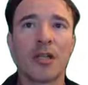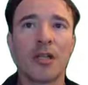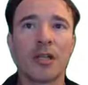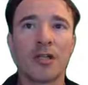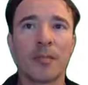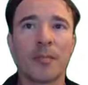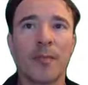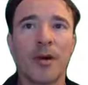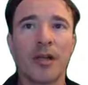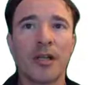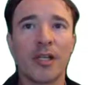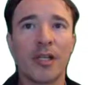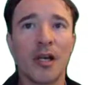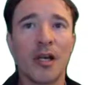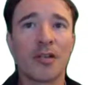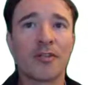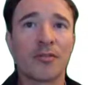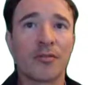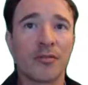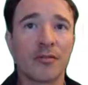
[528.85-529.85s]
The
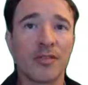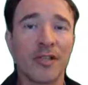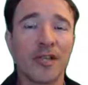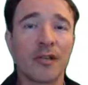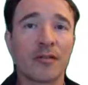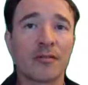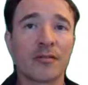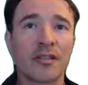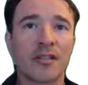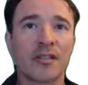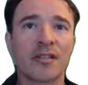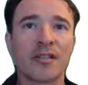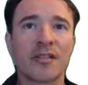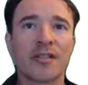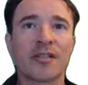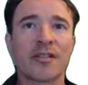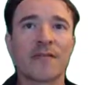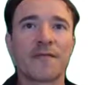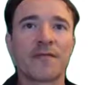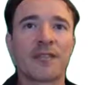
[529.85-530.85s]
polygons or cells
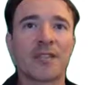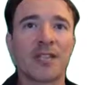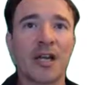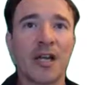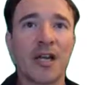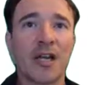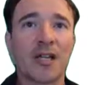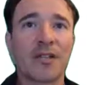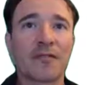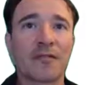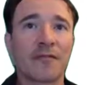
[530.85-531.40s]
consist of sides